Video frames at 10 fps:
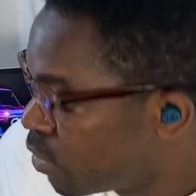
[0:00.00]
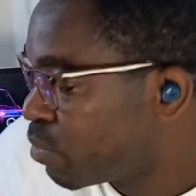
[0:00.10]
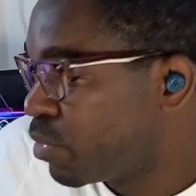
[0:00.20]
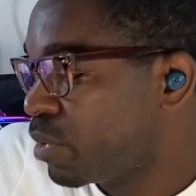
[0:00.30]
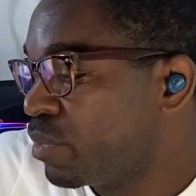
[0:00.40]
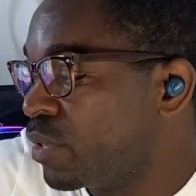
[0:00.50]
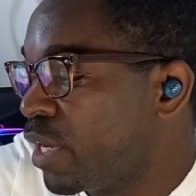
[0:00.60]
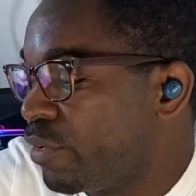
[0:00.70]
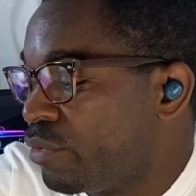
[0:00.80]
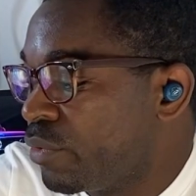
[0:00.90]
of people that
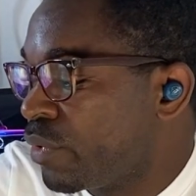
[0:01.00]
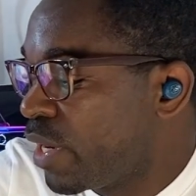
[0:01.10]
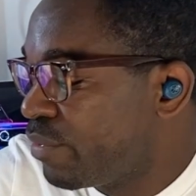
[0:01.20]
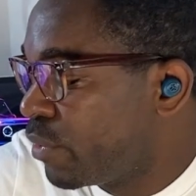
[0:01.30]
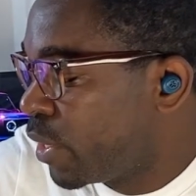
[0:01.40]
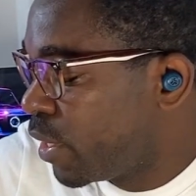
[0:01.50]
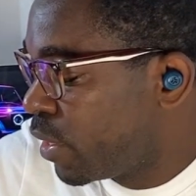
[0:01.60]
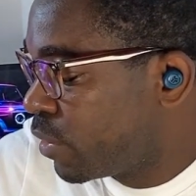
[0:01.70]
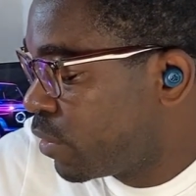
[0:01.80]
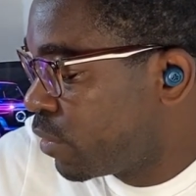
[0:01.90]
if you grab your
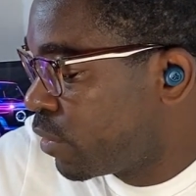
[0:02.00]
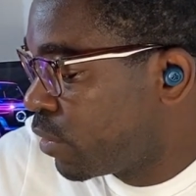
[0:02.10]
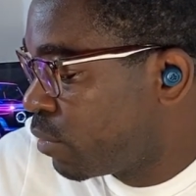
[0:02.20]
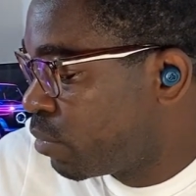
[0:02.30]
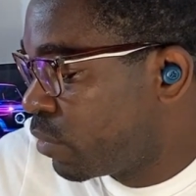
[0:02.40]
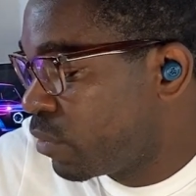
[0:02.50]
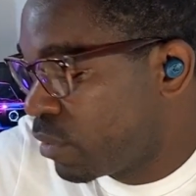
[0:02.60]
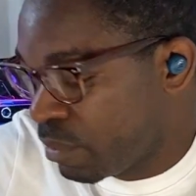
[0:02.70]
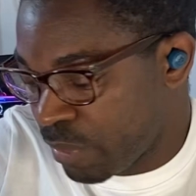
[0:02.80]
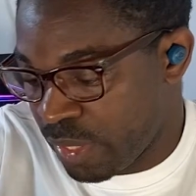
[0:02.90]
hand on this book,
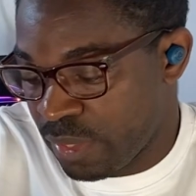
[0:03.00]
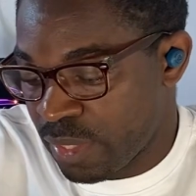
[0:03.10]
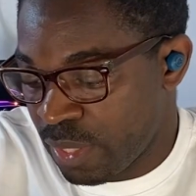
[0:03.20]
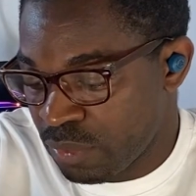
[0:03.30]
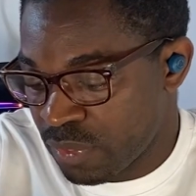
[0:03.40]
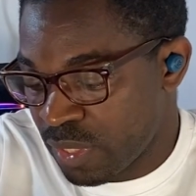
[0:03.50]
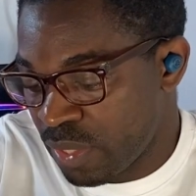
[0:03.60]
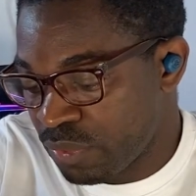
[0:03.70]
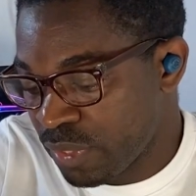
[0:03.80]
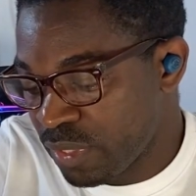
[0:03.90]
by the time you start
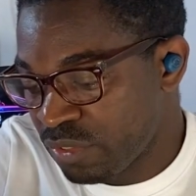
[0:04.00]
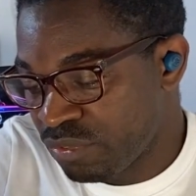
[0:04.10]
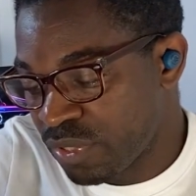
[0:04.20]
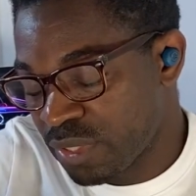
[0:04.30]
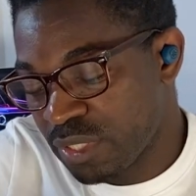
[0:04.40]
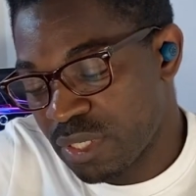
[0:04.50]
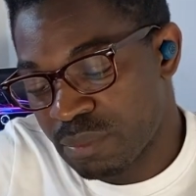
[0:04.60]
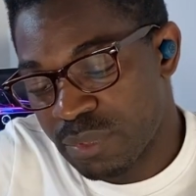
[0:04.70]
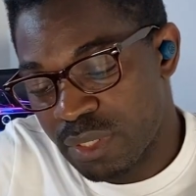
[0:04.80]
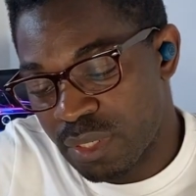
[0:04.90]
reading the first
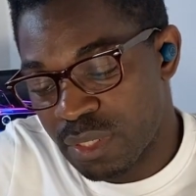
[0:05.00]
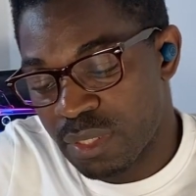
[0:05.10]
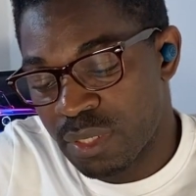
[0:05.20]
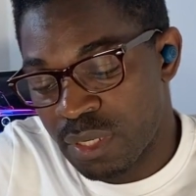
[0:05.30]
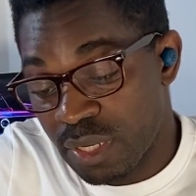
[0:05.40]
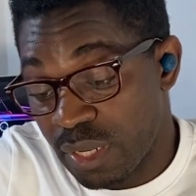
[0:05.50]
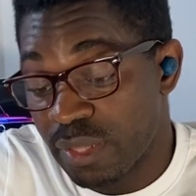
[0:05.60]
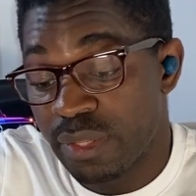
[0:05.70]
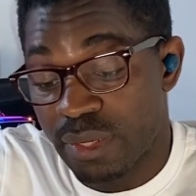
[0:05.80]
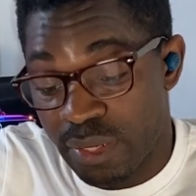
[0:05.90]
chapter, in
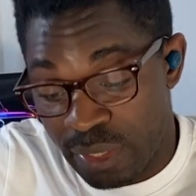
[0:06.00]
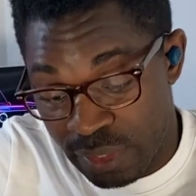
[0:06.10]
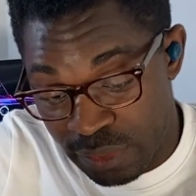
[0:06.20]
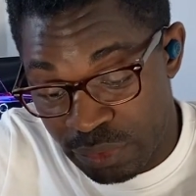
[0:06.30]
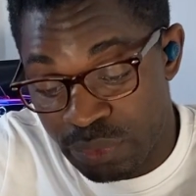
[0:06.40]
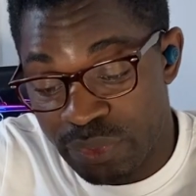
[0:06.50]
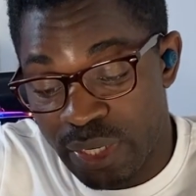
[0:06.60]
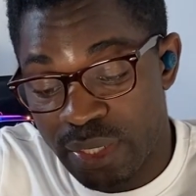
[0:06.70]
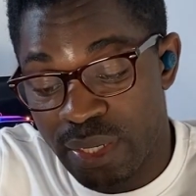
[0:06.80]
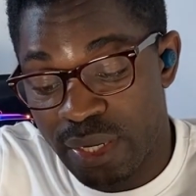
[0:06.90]
the end you
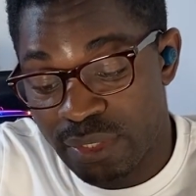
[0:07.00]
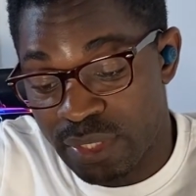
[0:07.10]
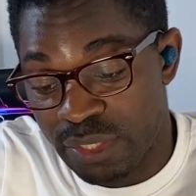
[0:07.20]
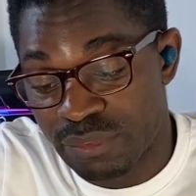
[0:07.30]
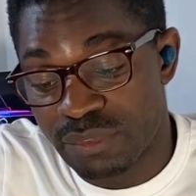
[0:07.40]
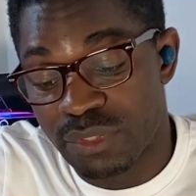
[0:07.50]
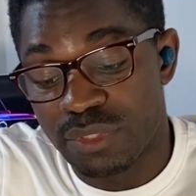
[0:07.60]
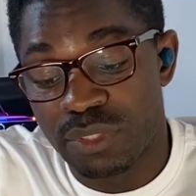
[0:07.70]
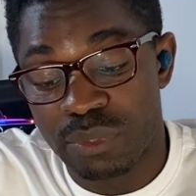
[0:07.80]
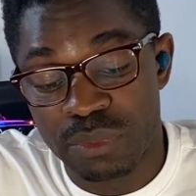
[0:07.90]
realize that you've done
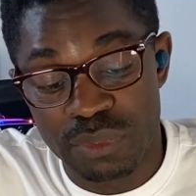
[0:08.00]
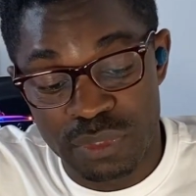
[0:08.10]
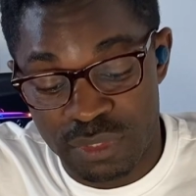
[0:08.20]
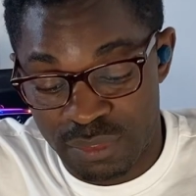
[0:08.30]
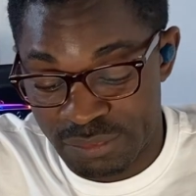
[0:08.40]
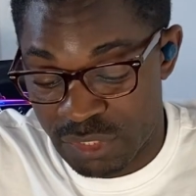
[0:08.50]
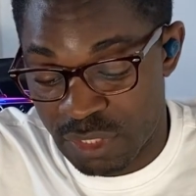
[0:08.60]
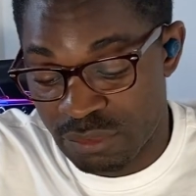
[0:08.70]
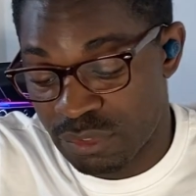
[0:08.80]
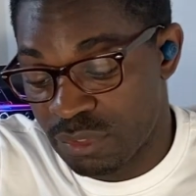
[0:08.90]
a whole lot of
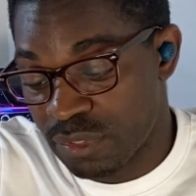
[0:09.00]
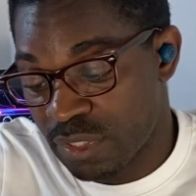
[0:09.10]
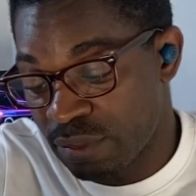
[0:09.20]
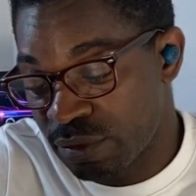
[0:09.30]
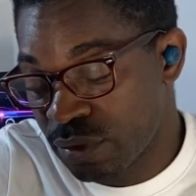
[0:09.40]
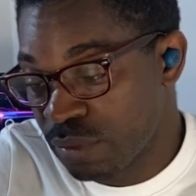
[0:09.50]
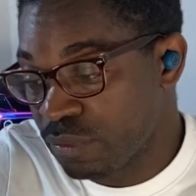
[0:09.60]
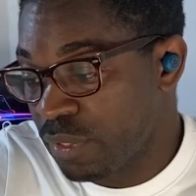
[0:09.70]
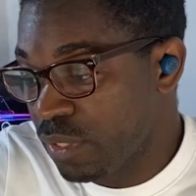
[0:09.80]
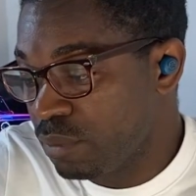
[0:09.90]
job for yourself. So
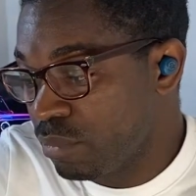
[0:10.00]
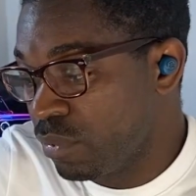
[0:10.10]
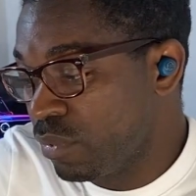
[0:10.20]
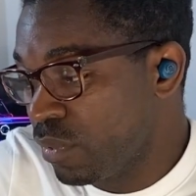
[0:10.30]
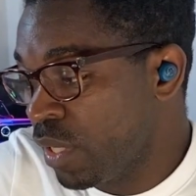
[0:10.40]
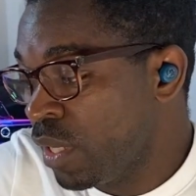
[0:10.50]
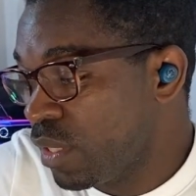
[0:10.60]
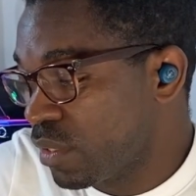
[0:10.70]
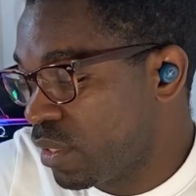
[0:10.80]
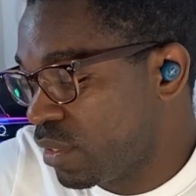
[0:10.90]
this book
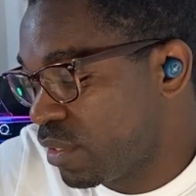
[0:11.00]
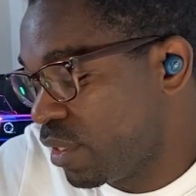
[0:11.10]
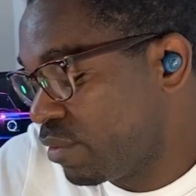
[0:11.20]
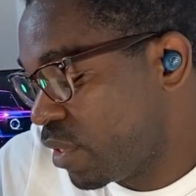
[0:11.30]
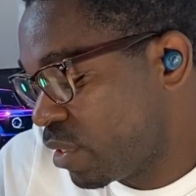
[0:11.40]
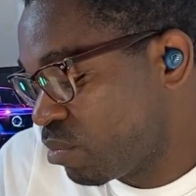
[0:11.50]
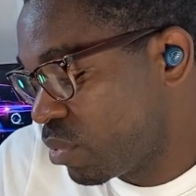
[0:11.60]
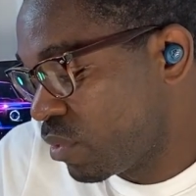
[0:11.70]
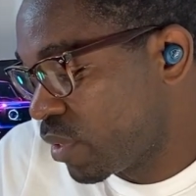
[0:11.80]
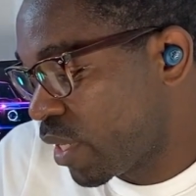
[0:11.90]
is a self-help
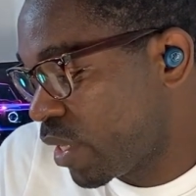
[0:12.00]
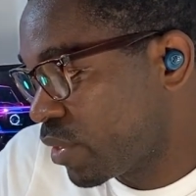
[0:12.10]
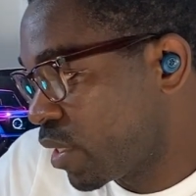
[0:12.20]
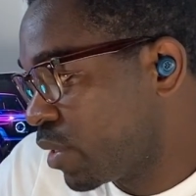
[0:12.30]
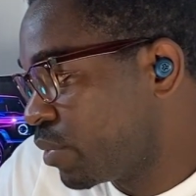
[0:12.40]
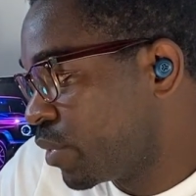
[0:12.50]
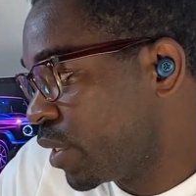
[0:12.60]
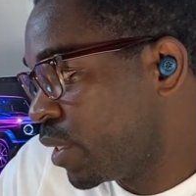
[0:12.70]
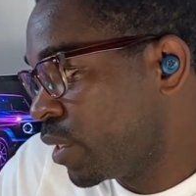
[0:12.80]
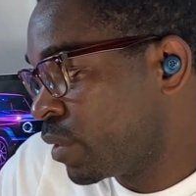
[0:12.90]
book that I started
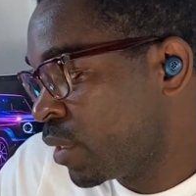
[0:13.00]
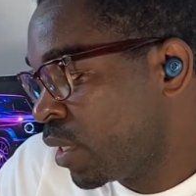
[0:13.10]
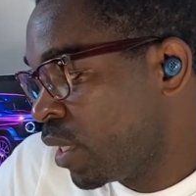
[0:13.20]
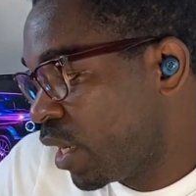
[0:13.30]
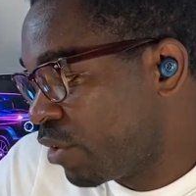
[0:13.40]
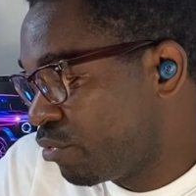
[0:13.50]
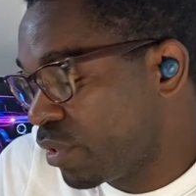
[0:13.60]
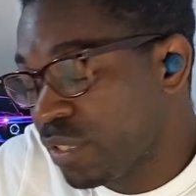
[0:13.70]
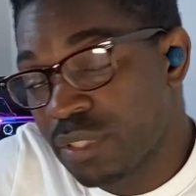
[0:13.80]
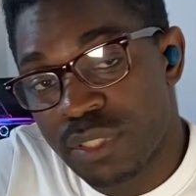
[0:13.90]
reading. I
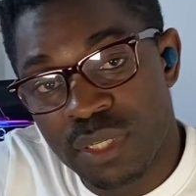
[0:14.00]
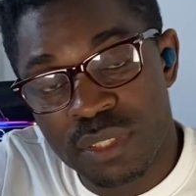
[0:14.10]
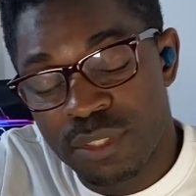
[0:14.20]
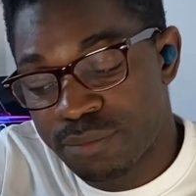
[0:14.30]
finished it,